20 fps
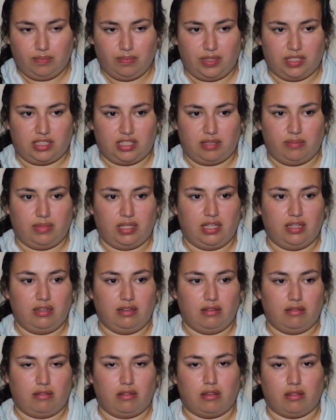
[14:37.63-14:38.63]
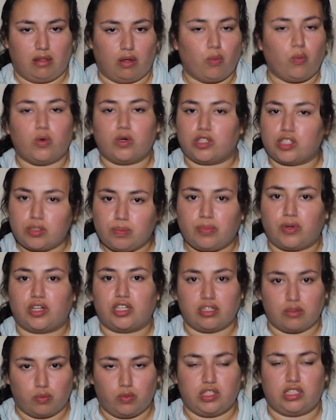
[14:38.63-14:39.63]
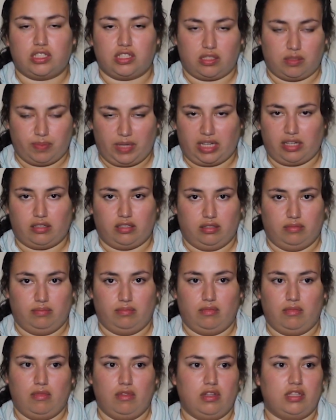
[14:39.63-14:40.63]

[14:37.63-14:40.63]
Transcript: but to me, the worst part was the speculum.